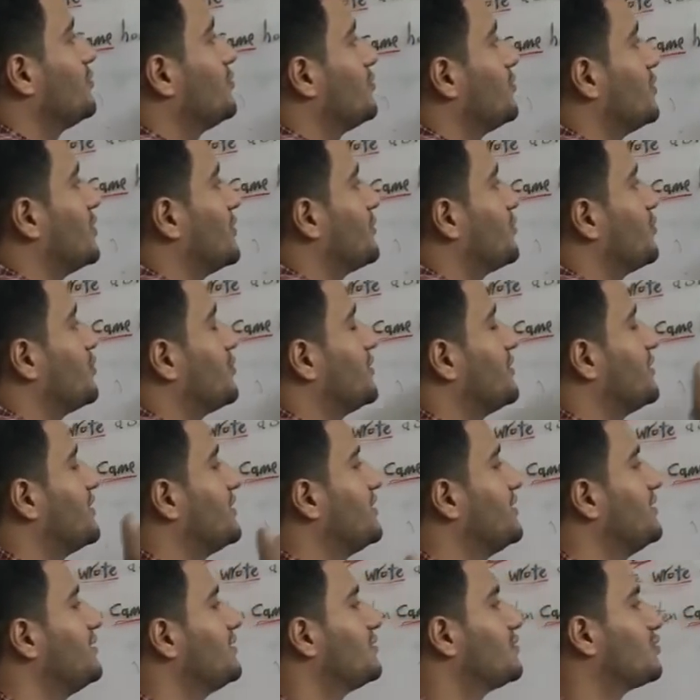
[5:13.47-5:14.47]
We put
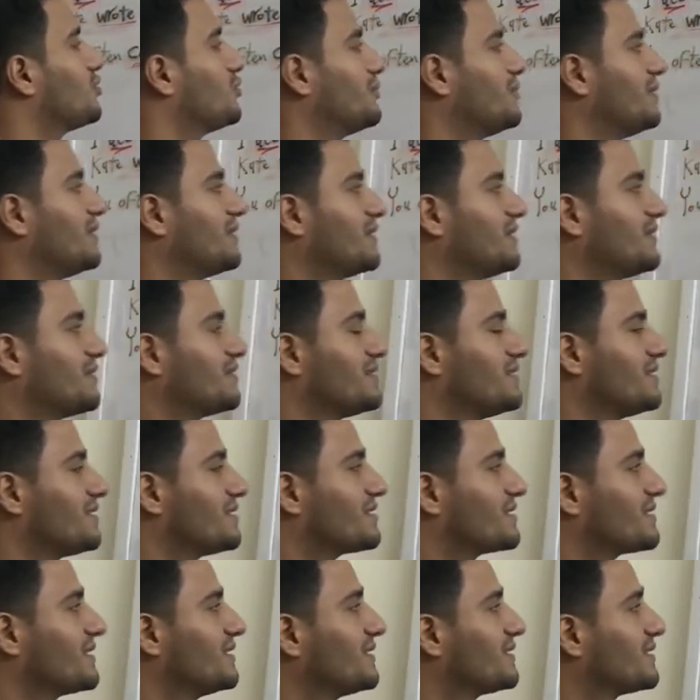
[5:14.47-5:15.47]
didn't to make this
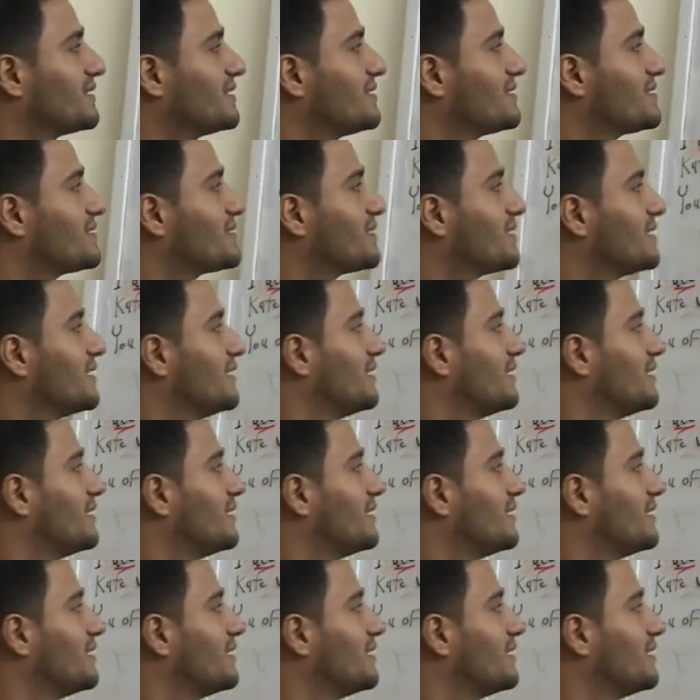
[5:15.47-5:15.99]
sentence